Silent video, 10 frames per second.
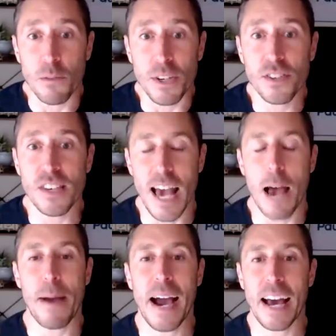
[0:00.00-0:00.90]
we see
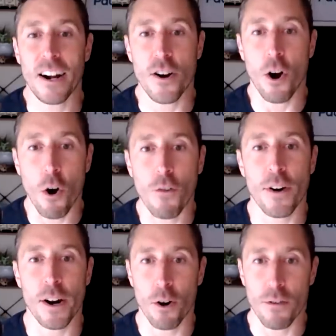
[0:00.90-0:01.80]
that pattern
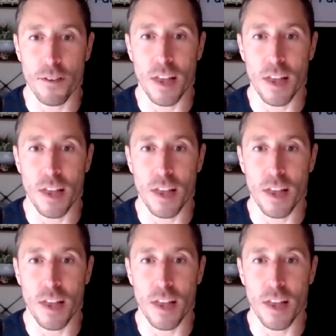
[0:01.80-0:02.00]
over and over.